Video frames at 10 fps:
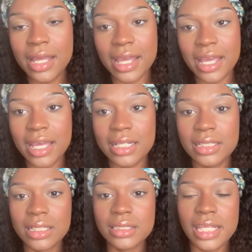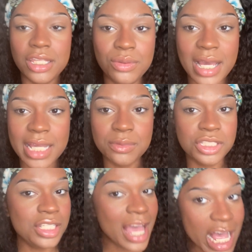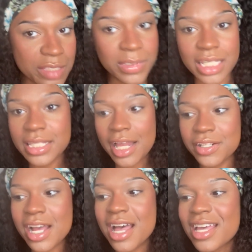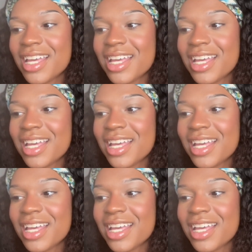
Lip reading: and telling you guys what she asked me, etc.